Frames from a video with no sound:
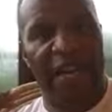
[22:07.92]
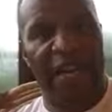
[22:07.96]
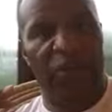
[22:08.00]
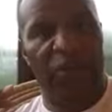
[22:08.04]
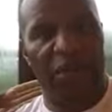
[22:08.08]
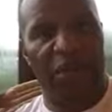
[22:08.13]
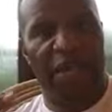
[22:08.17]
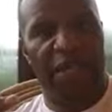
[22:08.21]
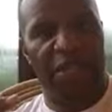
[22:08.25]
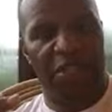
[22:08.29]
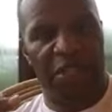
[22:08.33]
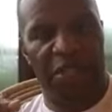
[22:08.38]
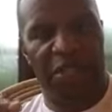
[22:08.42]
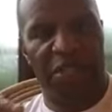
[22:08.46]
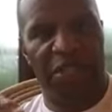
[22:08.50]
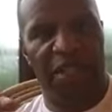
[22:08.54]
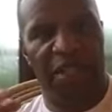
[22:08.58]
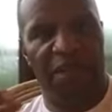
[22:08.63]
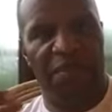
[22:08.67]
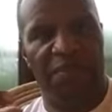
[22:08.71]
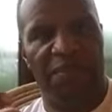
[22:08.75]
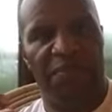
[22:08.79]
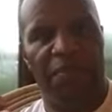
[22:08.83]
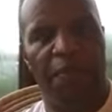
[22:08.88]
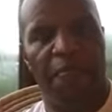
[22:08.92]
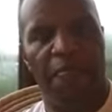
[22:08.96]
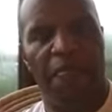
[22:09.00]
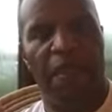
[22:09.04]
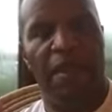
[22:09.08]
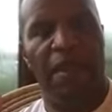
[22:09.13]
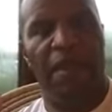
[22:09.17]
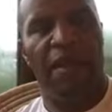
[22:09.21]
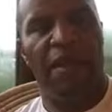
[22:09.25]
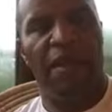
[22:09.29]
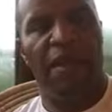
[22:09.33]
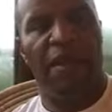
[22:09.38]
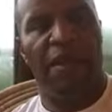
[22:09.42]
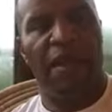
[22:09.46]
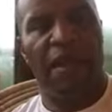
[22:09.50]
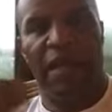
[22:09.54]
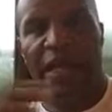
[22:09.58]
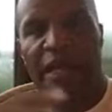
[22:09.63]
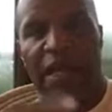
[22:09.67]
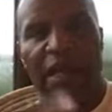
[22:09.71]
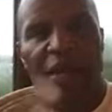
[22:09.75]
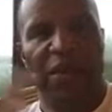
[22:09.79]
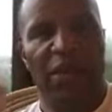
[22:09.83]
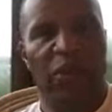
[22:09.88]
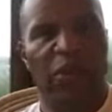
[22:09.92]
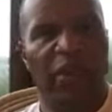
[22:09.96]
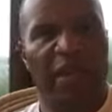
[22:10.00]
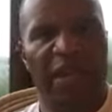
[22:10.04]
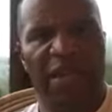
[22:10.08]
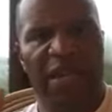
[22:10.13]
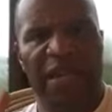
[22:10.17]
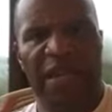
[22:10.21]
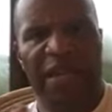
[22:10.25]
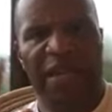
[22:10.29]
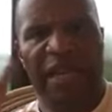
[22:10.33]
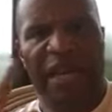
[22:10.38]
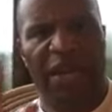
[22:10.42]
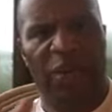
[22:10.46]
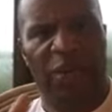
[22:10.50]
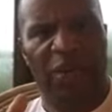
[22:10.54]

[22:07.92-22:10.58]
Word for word: a relationship it, it, any kind of